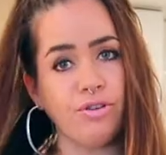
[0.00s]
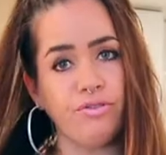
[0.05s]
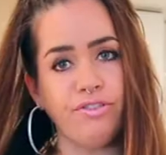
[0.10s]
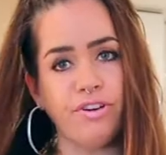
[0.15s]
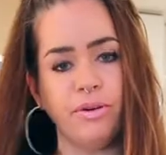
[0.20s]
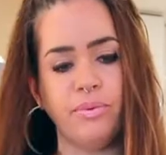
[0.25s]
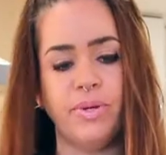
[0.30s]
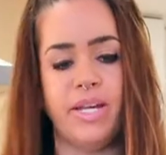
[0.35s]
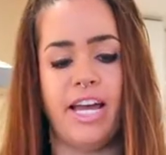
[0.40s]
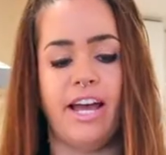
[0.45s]
So
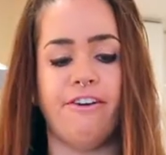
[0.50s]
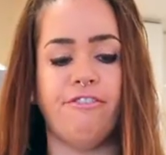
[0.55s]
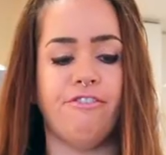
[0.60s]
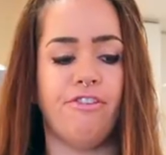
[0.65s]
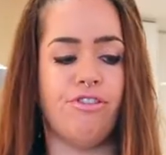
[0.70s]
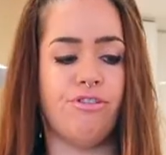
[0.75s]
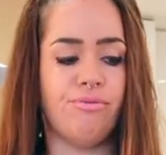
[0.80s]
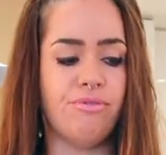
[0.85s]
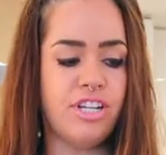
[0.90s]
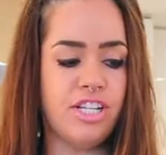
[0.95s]
far, we
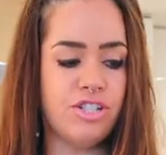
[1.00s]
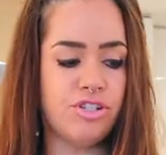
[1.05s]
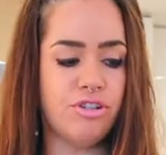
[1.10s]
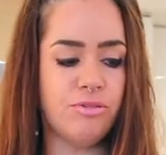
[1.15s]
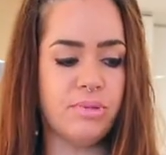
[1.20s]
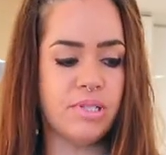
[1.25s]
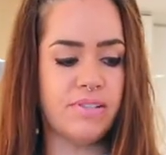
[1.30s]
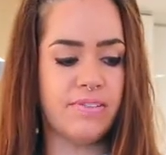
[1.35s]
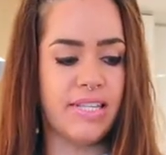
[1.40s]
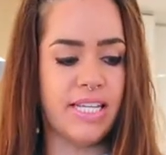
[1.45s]
have 3
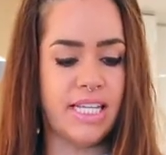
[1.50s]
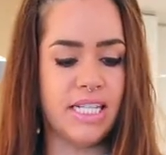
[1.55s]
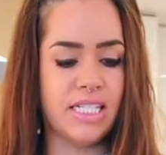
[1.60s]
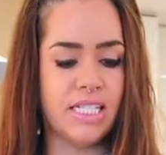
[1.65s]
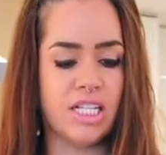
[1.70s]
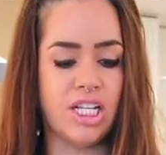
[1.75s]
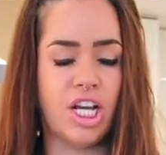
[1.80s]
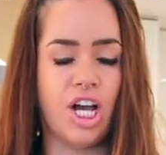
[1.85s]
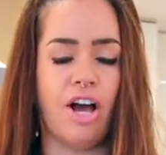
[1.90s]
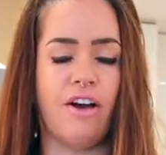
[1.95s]
scoops of the
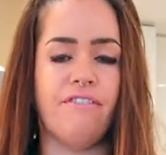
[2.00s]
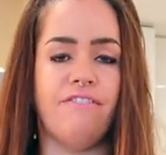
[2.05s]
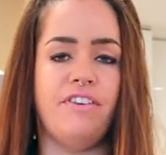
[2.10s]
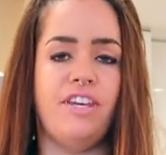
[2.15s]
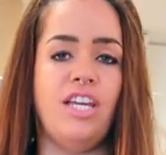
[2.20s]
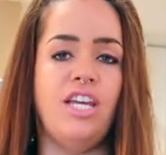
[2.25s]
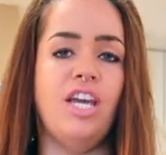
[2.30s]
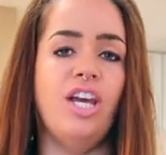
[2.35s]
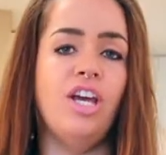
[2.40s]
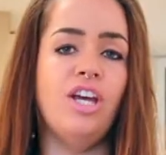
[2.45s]
instant
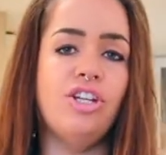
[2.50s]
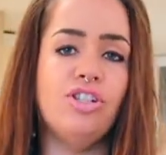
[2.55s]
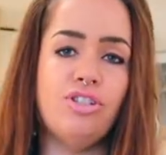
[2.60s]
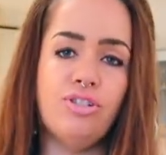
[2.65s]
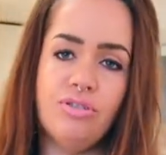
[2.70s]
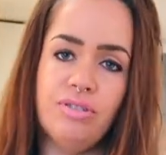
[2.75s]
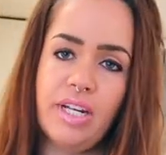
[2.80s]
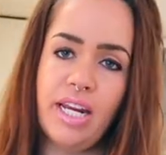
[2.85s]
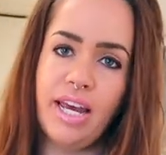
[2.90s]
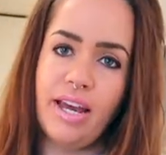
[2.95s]
coffee,
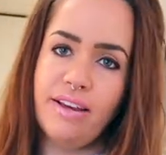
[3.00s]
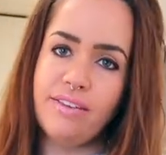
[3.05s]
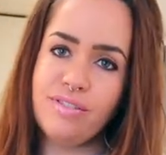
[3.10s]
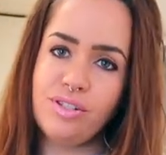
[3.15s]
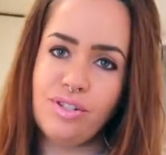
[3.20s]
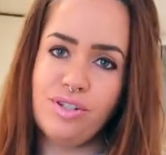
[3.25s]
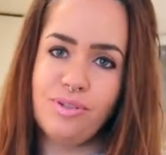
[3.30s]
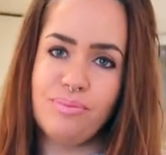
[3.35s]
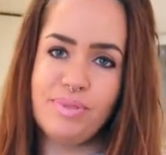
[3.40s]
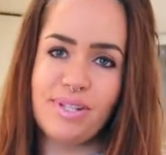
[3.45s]
2.5
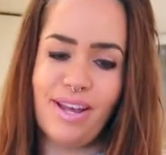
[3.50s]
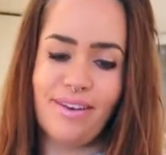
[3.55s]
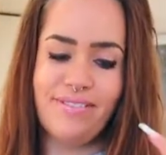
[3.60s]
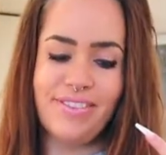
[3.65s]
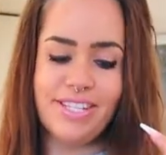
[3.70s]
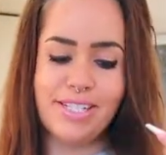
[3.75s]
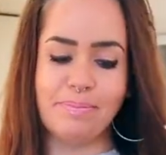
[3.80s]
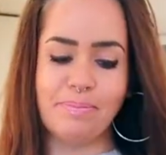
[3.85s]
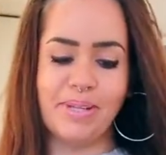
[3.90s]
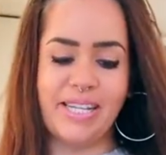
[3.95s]
scoops of
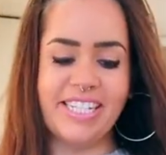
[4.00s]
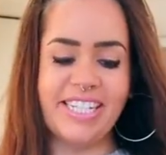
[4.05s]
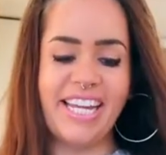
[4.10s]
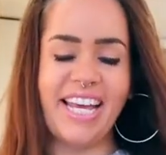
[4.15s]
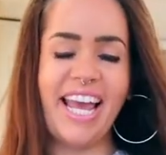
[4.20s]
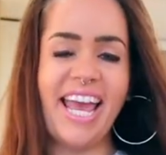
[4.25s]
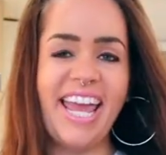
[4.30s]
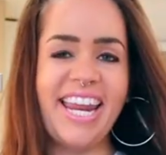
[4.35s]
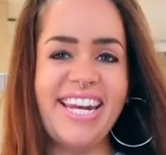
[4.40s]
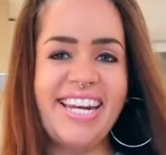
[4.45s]
the
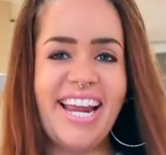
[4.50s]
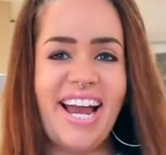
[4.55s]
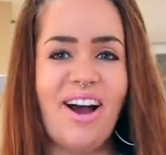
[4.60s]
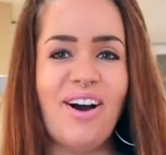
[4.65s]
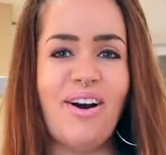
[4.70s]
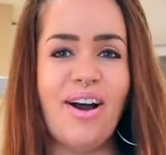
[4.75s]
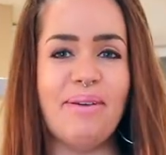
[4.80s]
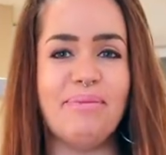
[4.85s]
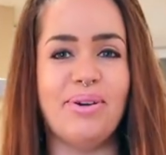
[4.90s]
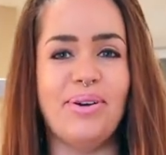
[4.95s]
Splenda, and
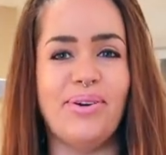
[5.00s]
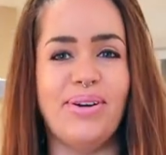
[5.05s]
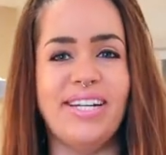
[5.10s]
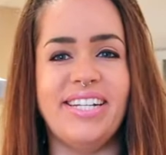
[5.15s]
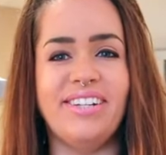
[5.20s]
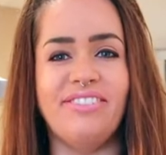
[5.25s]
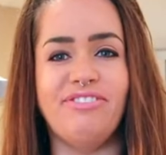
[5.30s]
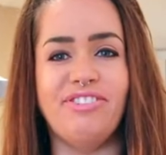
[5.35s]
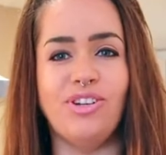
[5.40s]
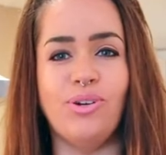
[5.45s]
now I'm
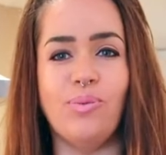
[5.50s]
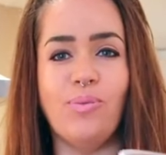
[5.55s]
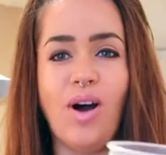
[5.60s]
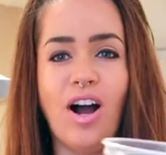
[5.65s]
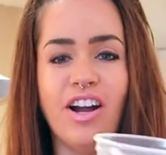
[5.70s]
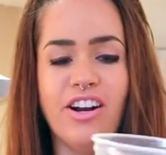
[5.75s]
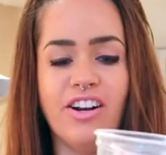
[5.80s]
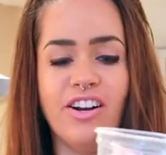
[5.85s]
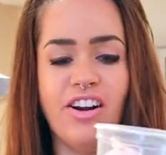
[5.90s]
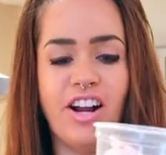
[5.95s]
going to fill
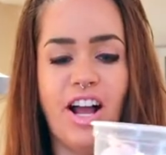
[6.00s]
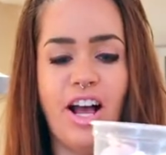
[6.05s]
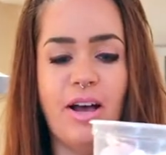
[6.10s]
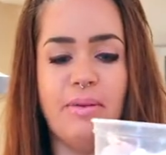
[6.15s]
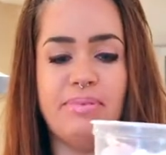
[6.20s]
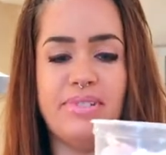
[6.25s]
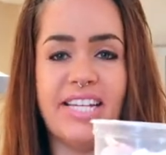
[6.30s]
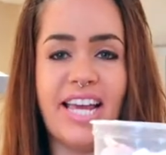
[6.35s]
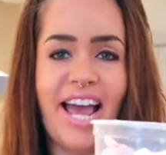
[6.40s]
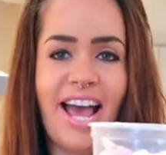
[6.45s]
water
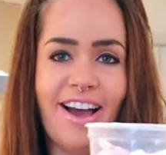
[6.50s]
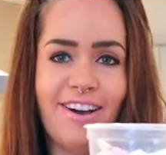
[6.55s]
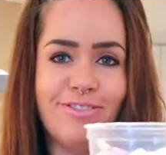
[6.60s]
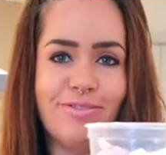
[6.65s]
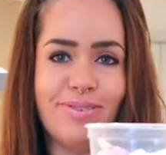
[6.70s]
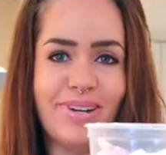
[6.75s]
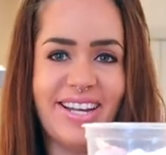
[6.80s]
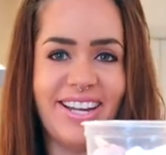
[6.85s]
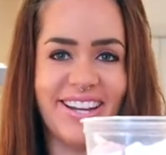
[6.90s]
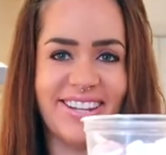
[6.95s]
up to
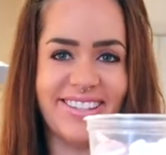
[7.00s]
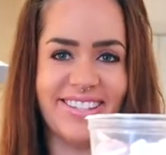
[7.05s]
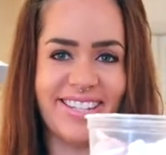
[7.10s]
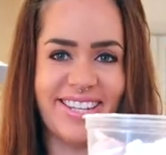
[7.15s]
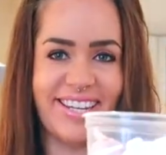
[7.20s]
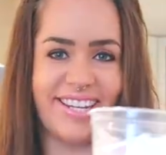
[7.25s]
halfway on the